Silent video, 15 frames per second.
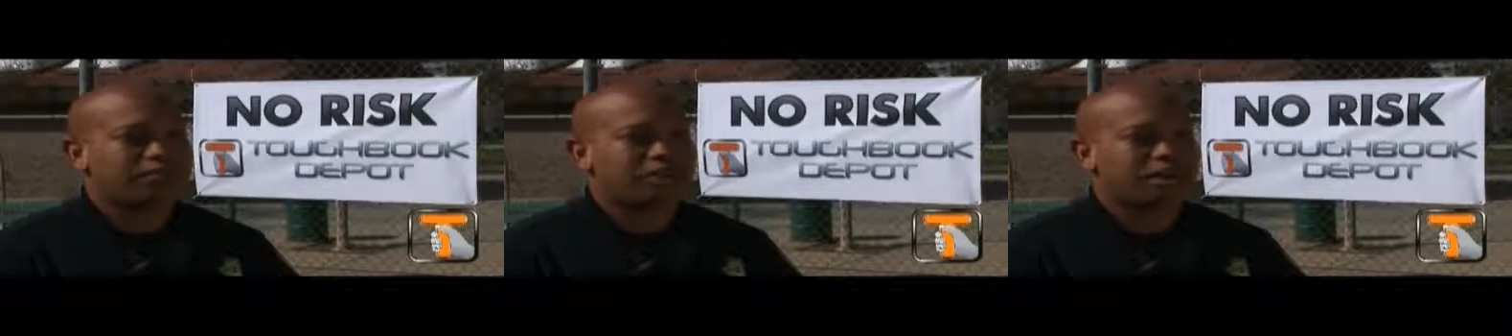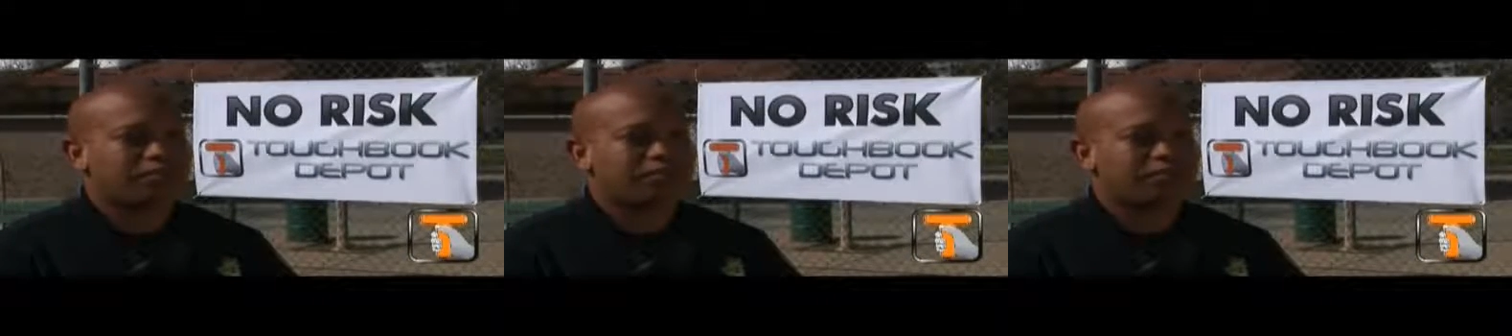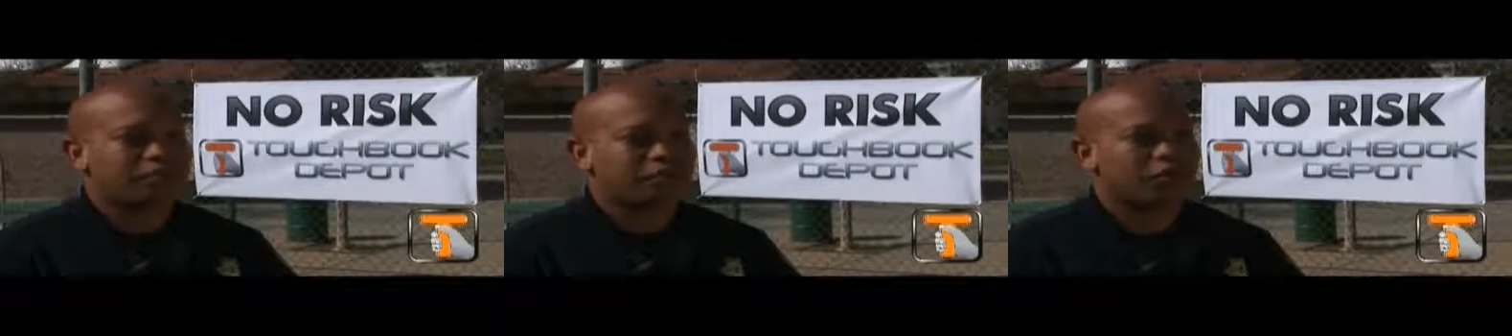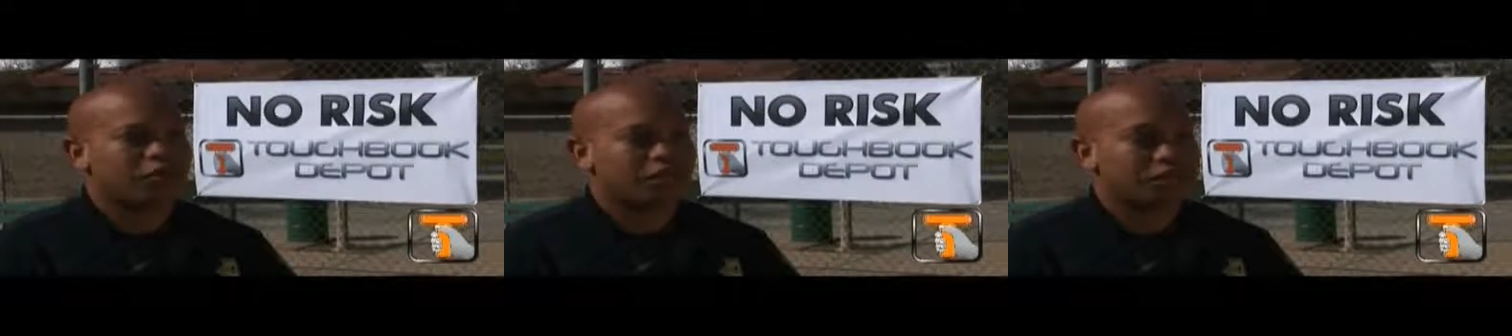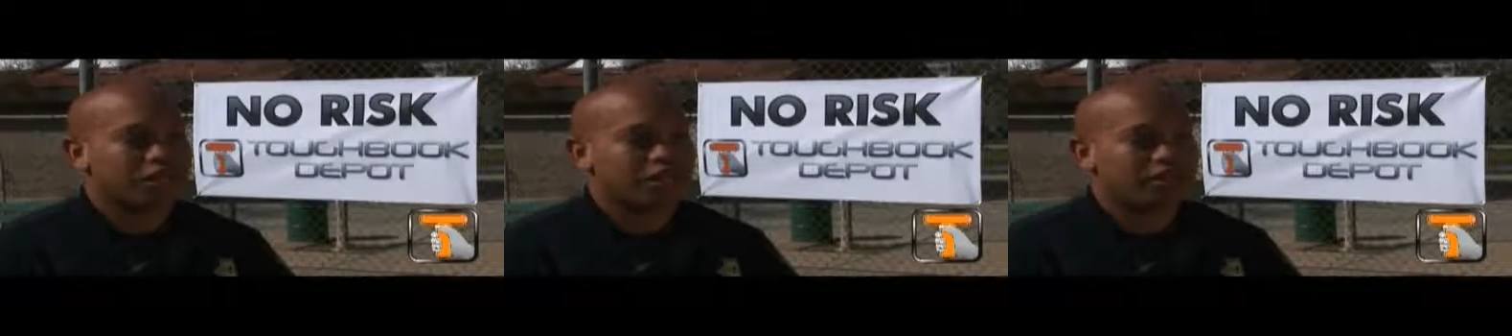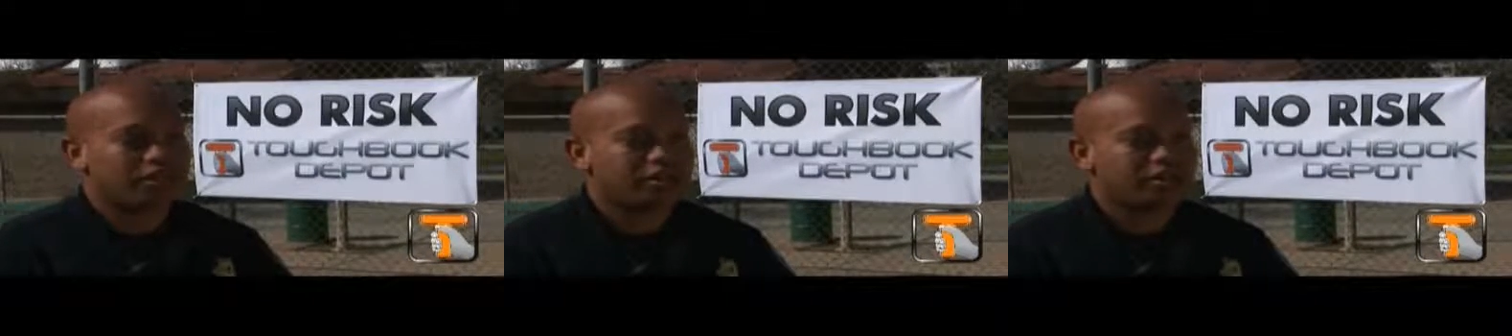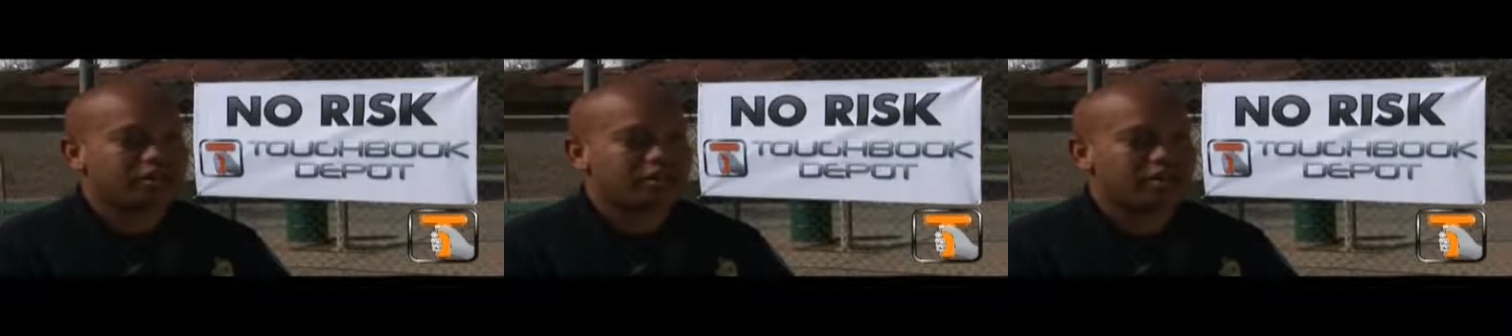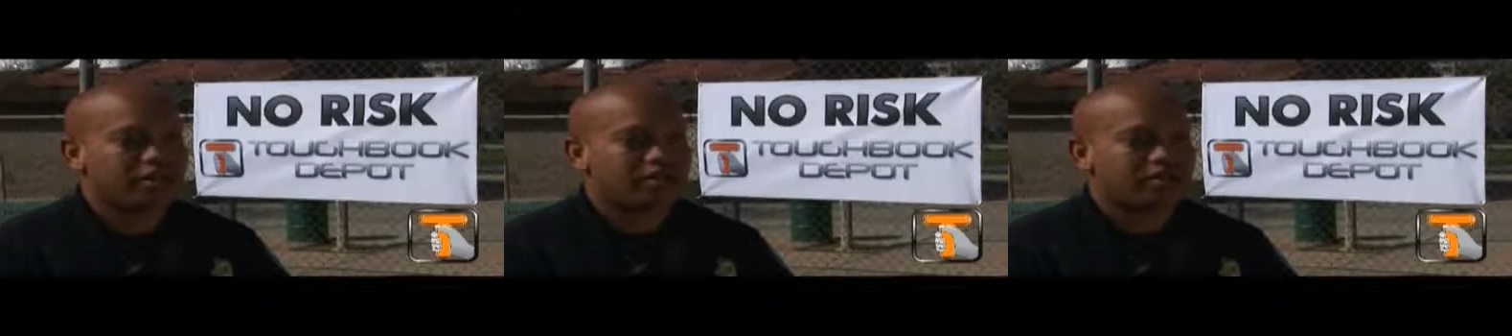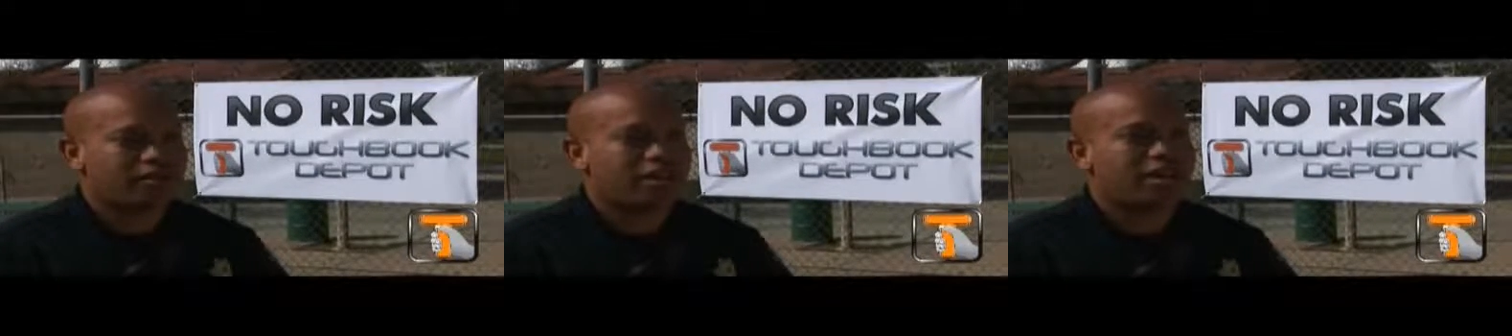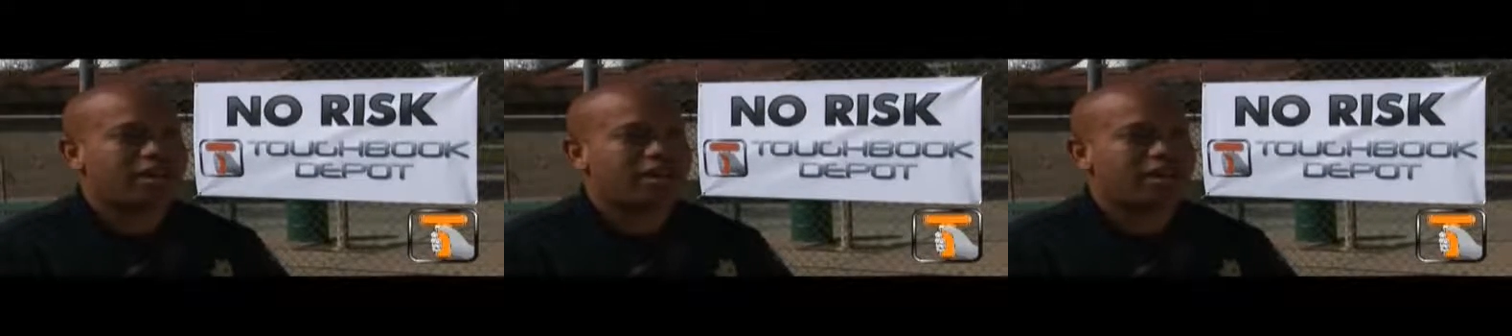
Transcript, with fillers: laptop for over 10 years now,